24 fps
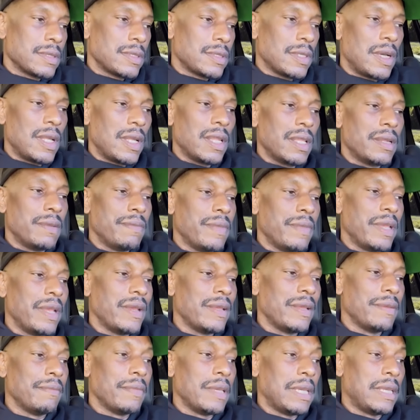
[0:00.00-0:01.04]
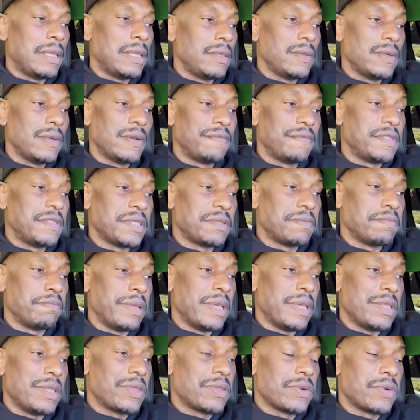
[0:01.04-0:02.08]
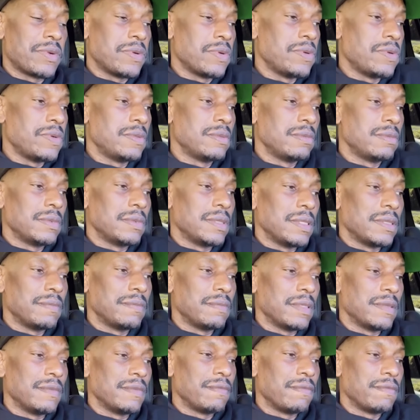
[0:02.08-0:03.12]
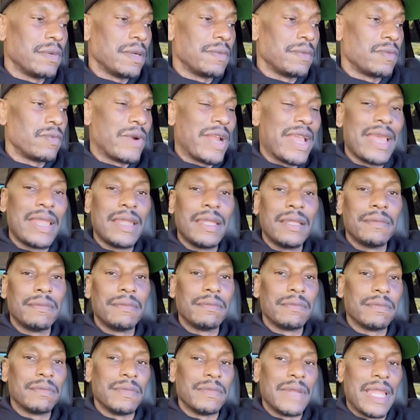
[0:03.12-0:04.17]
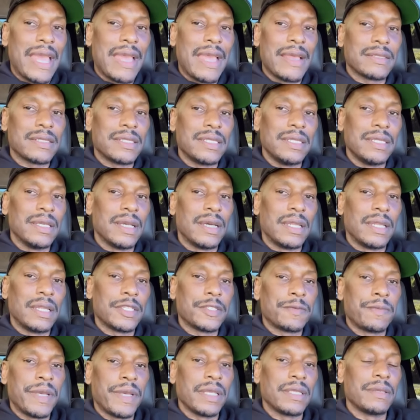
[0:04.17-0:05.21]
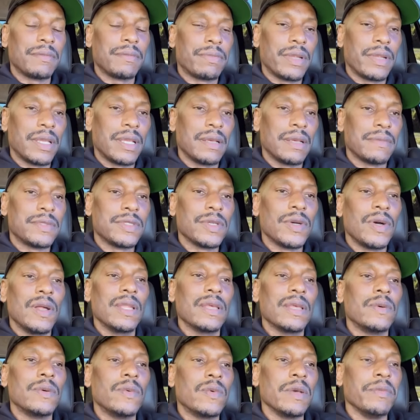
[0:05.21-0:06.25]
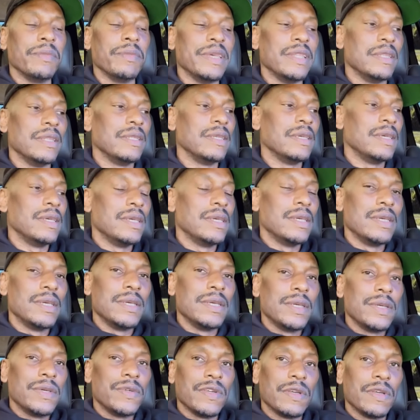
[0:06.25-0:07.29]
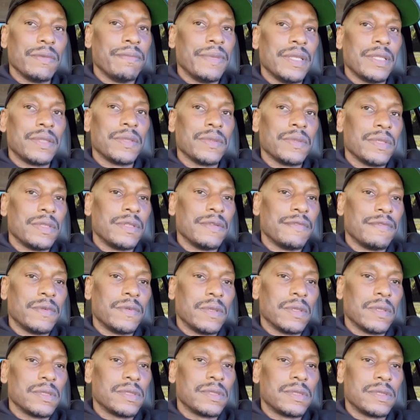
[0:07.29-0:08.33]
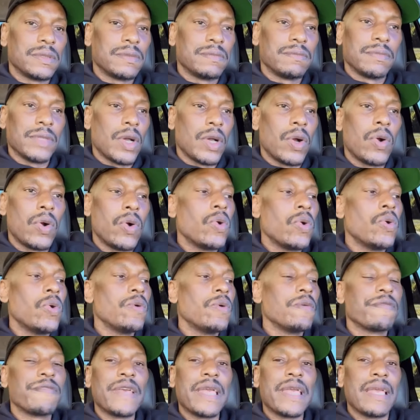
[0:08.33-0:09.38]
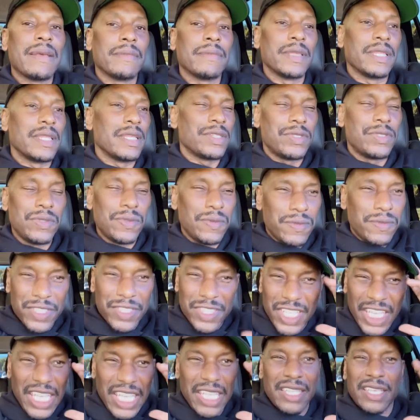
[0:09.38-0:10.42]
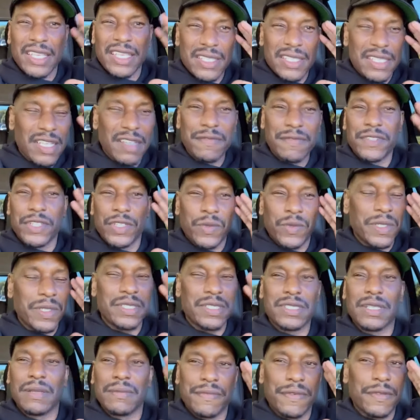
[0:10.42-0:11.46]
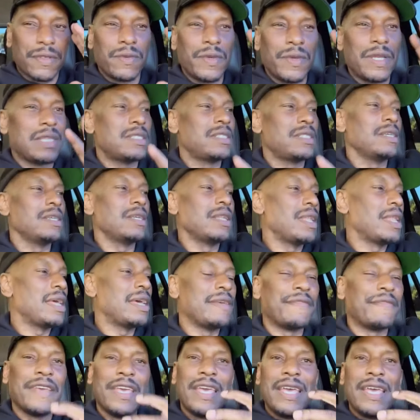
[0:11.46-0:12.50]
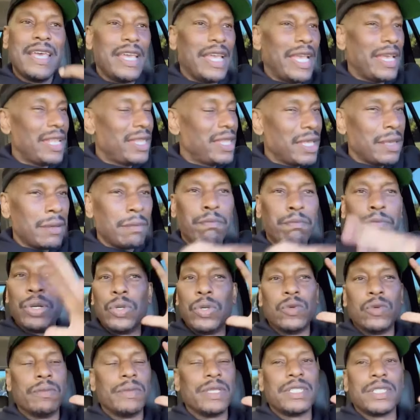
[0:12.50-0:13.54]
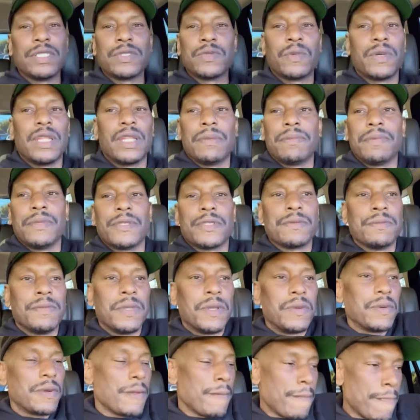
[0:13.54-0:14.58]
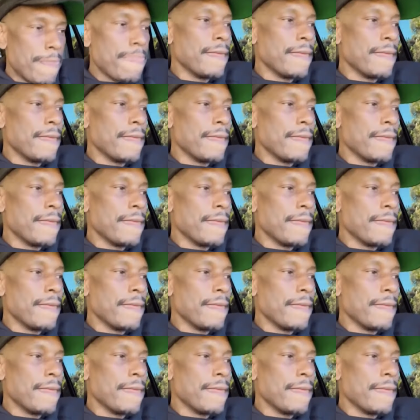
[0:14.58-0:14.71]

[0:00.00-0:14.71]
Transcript: to all of the married men who have just been through a random, nasty, unexpected breakup, to all of the women who have been through a divorce, a whole family that you've seen yourself doing something for the rest of your life, and then boom, it just went up in smoke.